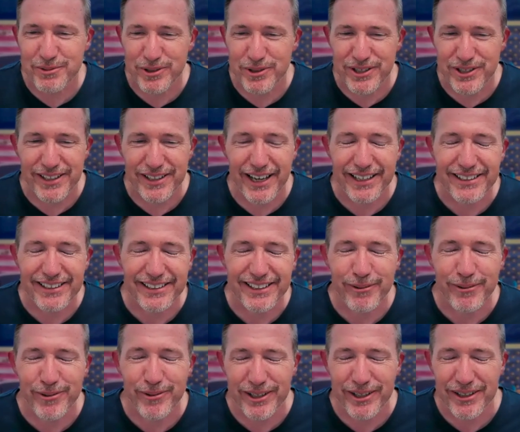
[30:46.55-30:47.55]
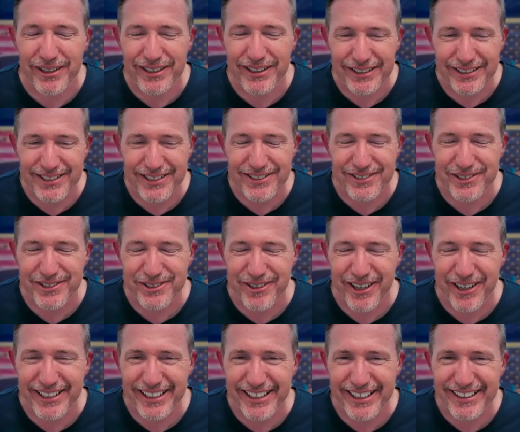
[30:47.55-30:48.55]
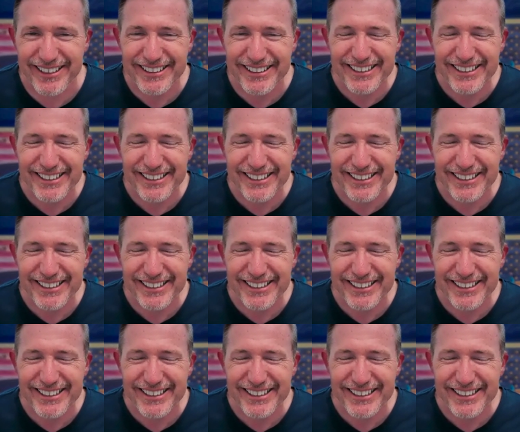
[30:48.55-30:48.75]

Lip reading: would you like to leave with our listeners right now?